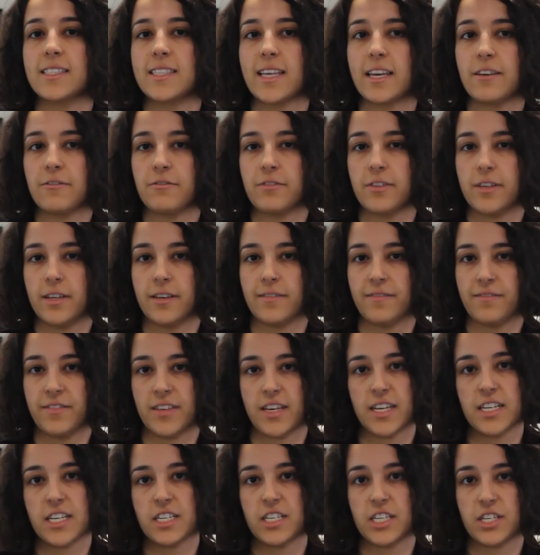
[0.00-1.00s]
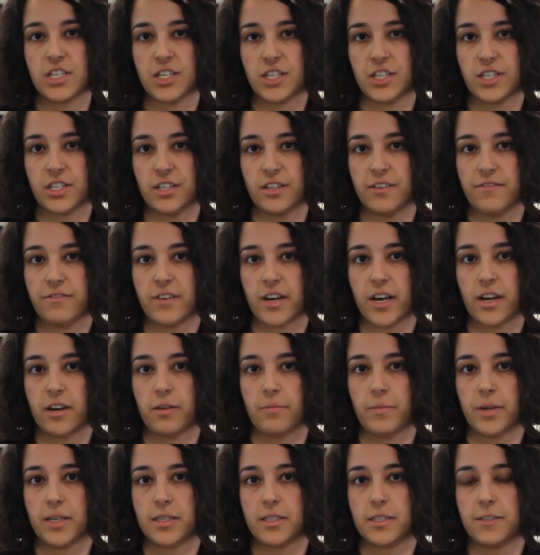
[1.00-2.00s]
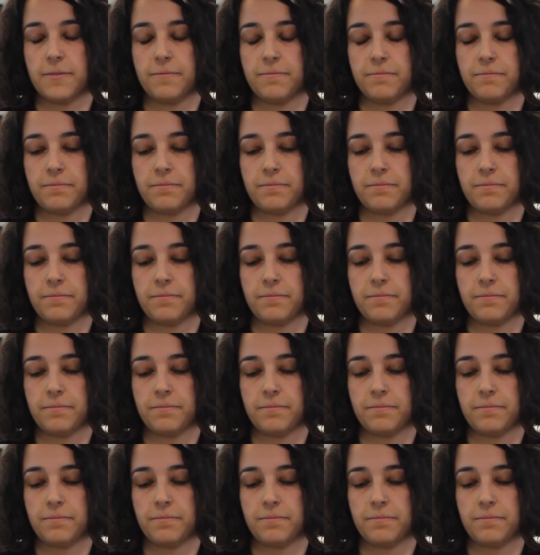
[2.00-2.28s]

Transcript: safely in a digital environment?